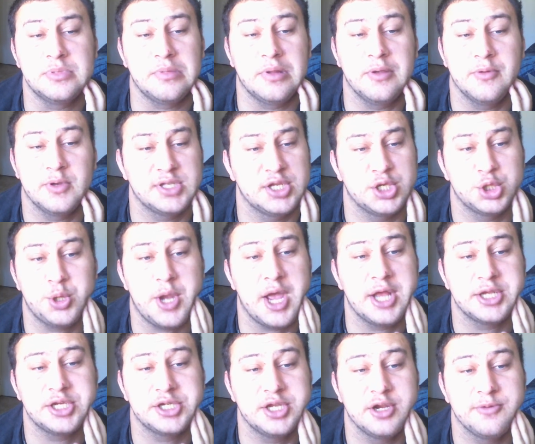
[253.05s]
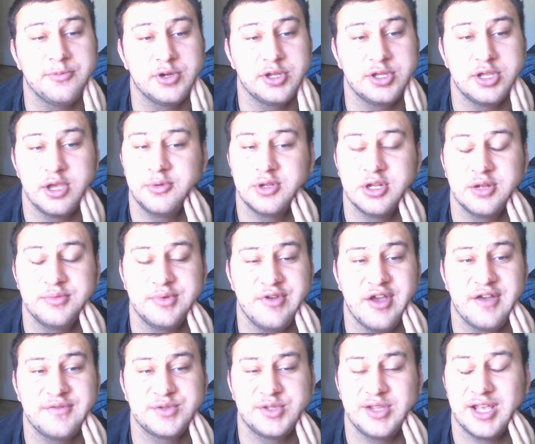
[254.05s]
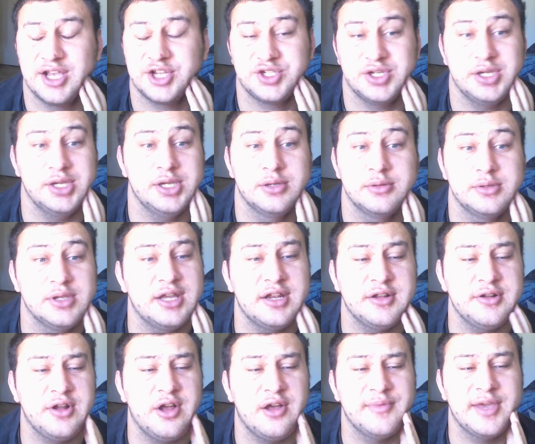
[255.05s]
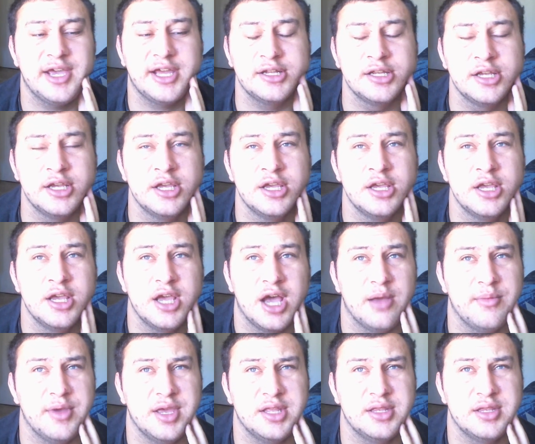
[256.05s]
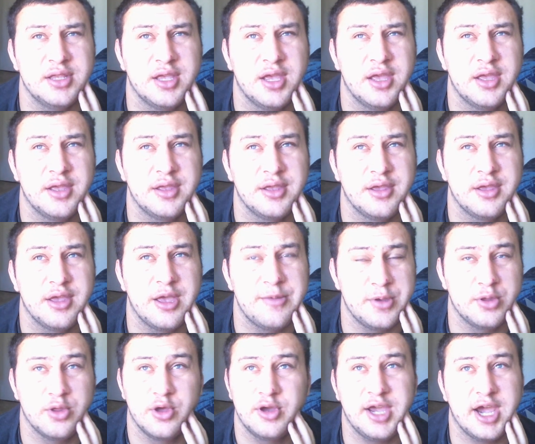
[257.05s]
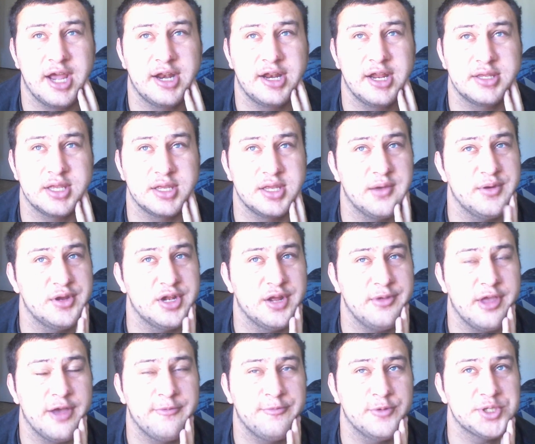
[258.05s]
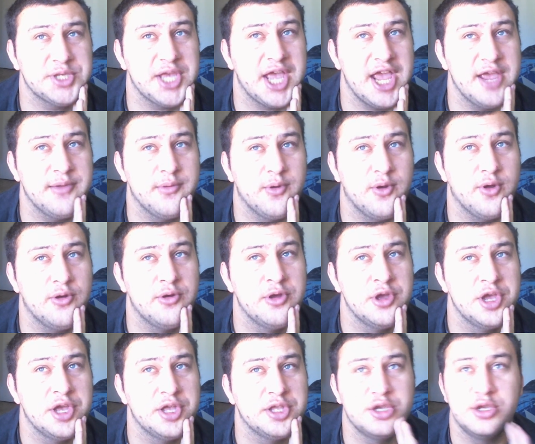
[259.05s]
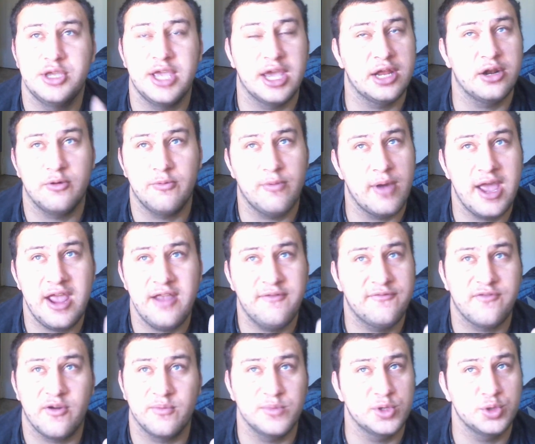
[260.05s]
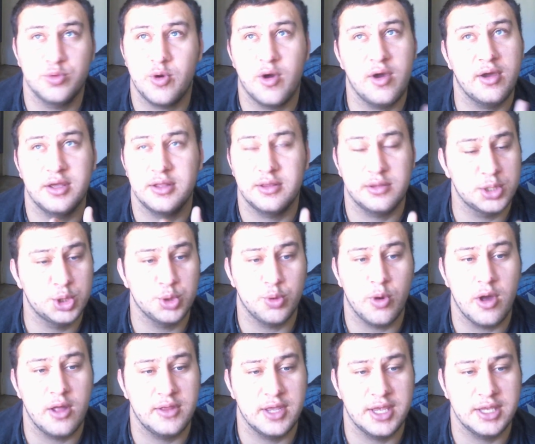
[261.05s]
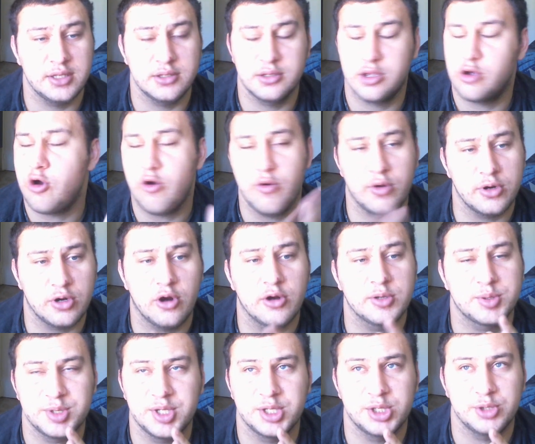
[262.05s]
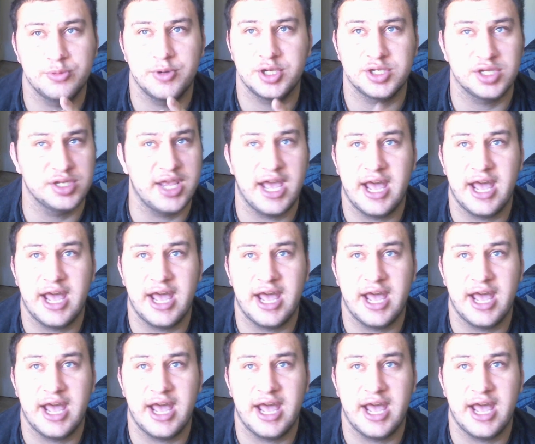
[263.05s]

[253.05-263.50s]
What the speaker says: It wasn't a tragic year for the WWF/E. Not at all, man. I mean, if you look at it, the WWF was able to get away from dwelling the Owen Hart situation.